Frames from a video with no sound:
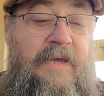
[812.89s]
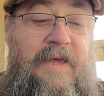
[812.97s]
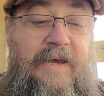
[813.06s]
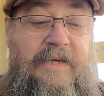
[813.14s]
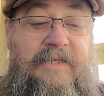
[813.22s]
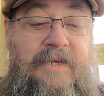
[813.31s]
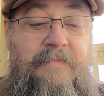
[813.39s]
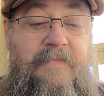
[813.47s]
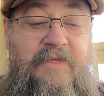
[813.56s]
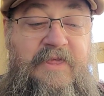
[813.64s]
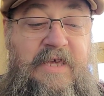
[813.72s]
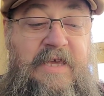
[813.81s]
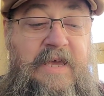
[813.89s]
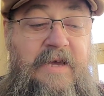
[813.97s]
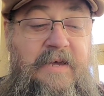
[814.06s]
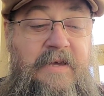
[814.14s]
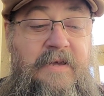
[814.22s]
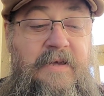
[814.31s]
except
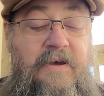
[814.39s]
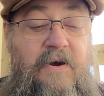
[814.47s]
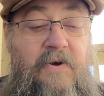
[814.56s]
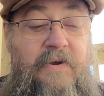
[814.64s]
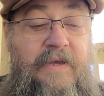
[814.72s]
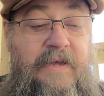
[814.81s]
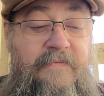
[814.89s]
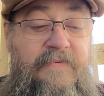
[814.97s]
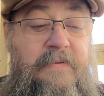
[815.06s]
think or give